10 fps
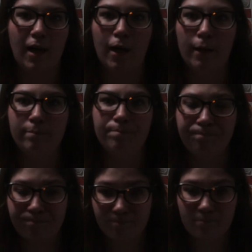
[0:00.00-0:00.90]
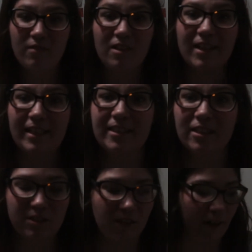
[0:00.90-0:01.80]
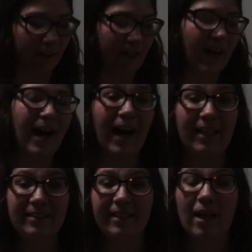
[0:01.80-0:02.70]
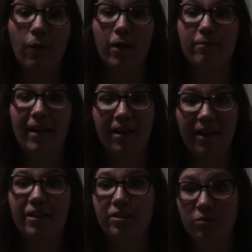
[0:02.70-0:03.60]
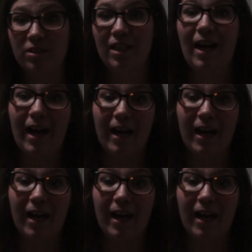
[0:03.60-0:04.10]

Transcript: um let's get started. I did get one record, it just was not